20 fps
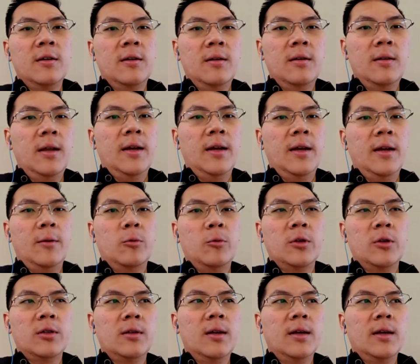and with
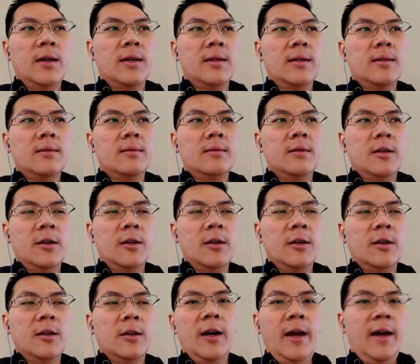like with
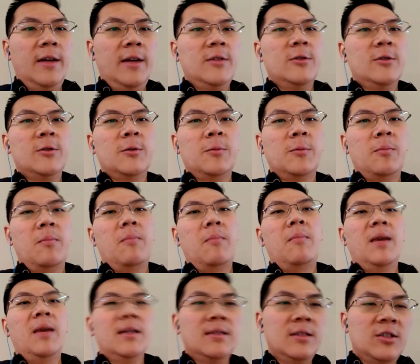an actual
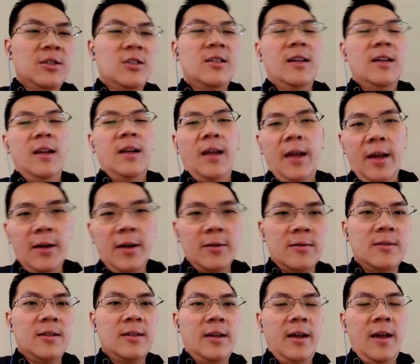message sending out
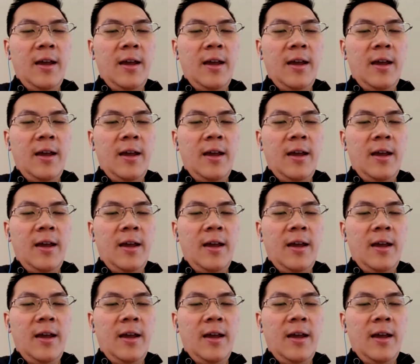saying,